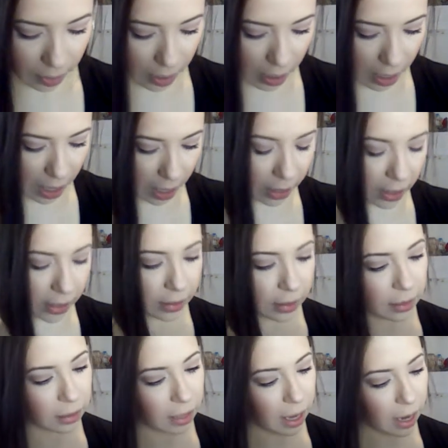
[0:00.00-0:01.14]
and this
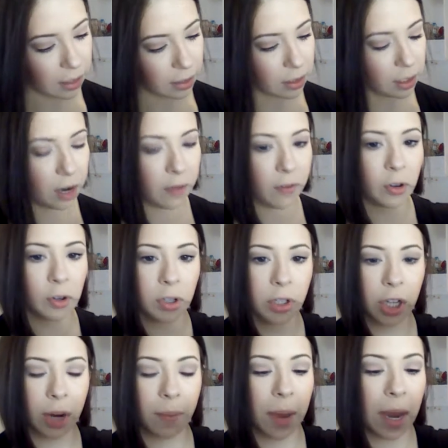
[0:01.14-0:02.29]
is that CoverGirl
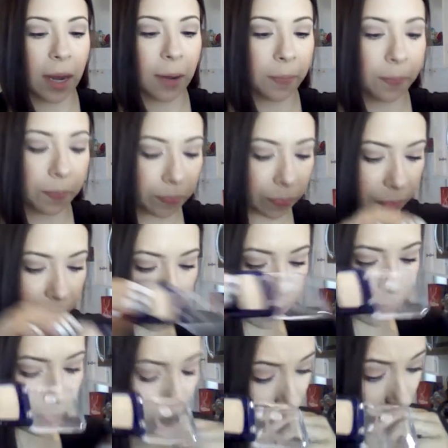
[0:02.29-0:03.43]
champagne
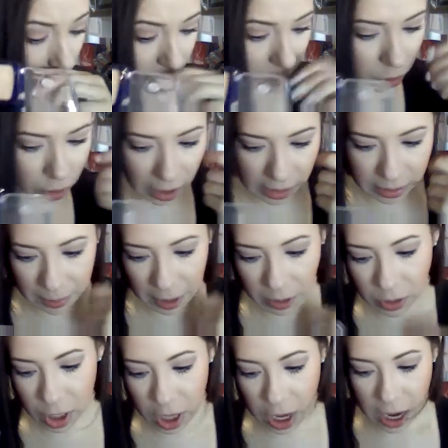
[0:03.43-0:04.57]
that I told you guys
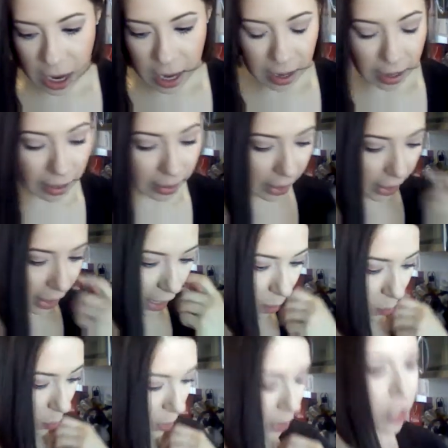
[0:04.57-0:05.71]
about that I
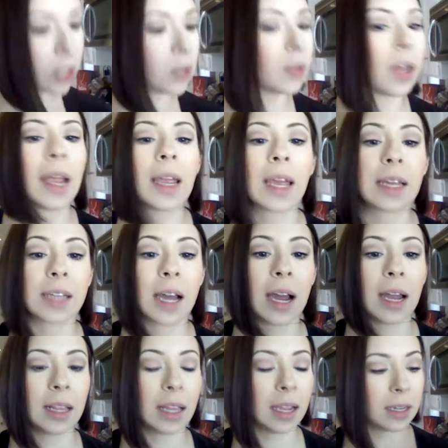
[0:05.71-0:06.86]
really do like as a
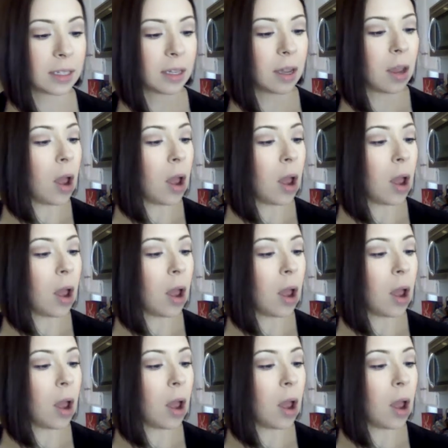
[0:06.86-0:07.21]
highlight.